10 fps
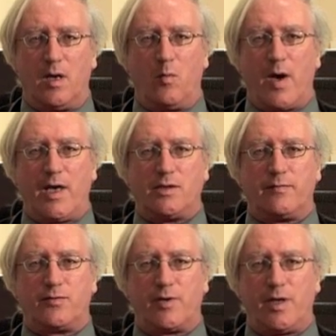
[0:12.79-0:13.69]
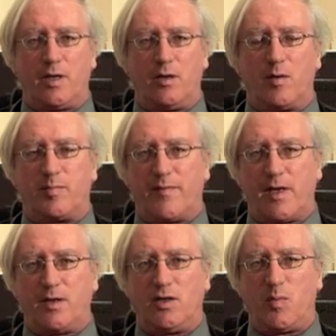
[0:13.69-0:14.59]
ways of treating or
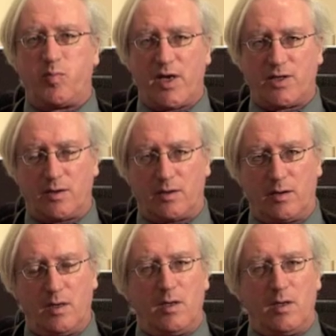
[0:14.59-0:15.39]
preventing depression.